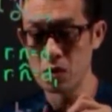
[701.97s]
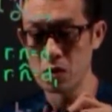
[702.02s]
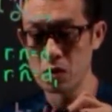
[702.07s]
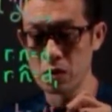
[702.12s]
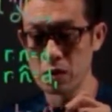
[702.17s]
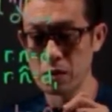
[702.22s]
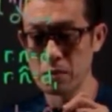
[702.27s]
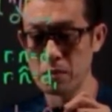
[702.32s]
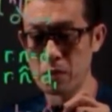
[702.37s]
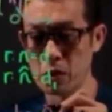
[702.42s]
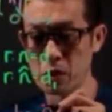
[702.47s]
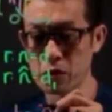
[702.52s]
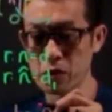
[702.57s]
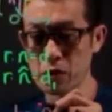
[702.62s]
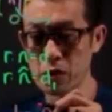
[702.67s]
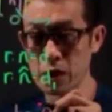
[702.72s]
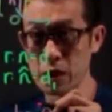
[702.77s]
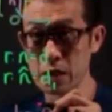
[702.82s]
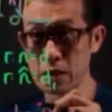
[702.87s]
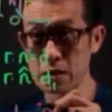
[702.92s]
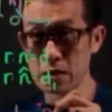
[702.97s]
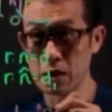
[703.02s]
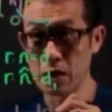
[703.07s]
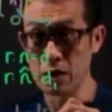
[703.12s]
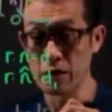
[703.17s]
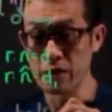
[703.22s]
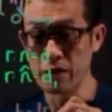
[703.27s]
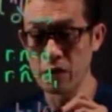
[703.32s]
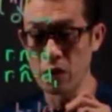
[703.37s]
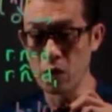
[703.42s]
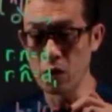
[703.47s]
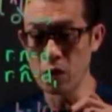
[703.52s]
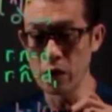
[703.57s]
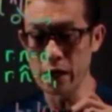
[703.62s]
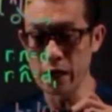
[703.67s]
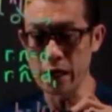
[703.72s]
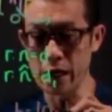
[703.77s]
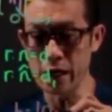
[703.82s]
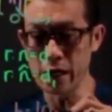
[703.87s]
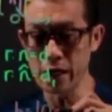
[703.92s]
the modulus of
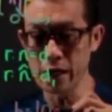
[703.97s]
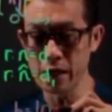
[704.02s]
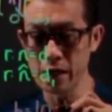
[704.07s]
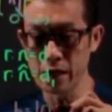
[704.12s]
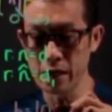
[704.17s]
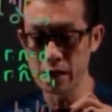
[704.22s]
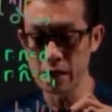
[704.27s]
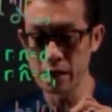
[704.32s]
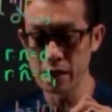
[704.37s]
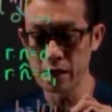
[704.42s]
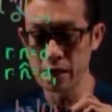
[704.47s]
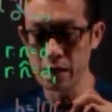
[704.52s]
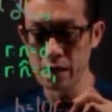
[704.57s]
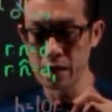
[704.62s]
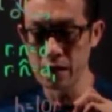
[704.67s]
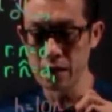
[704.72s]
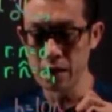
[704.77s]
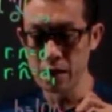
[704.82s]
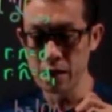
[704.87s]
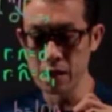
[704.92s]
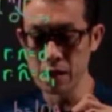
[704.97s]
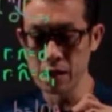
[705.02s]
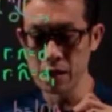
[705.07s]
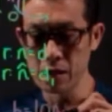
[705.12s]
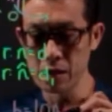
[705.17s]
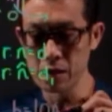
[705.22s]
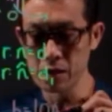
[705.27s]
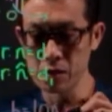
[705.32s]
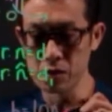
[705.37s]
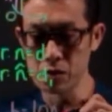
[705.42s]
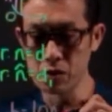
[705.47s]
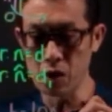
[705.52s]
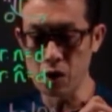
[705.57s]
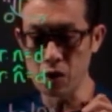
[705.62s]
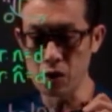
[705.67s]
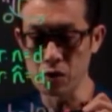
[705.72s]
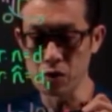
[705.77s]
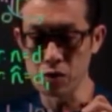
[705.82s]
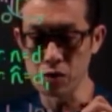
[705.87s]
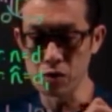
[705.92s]
OA
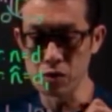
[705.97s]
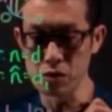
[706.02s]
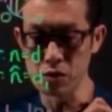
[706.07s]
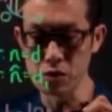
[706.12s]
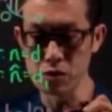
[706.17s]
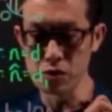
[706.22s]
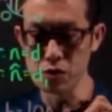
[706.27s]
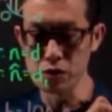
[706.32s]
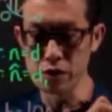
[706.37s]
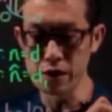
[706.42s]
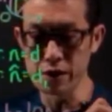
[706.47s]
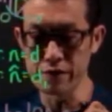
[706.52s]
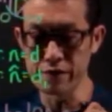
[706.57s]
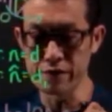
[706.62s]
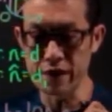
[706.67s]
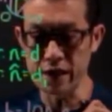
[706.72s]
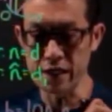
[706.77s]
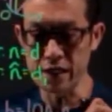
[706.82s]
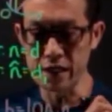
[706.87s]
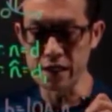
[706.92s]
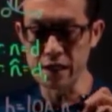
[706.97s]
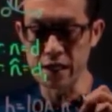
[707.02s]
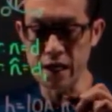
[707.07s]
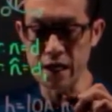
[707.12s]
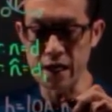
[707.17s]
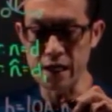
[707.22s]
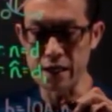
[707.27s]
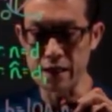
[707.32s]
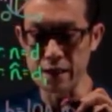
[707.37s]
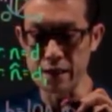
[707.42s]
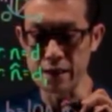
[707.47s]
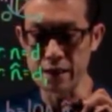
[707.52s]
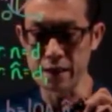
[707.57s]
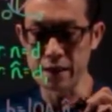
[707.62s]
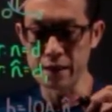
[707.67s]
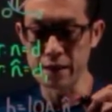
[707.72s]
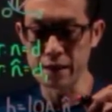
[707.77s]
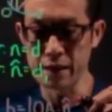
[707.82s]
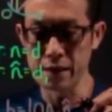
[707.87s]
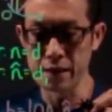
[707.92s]
dot unit vector n.
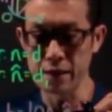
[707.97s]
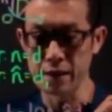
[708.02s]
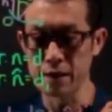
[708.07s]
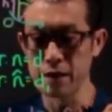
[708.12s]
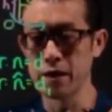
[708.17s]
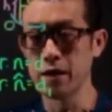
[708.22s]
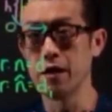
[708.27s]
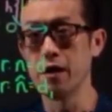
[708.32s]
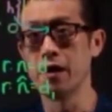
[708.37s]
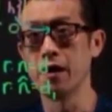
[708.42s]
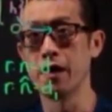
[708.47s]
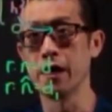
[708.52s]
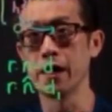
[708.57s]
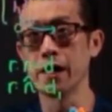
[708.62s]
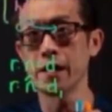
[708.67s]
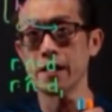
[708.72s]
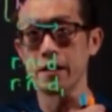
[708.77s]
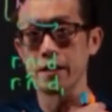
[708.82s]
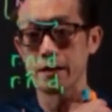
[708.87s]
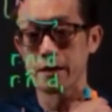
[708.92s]
Alright.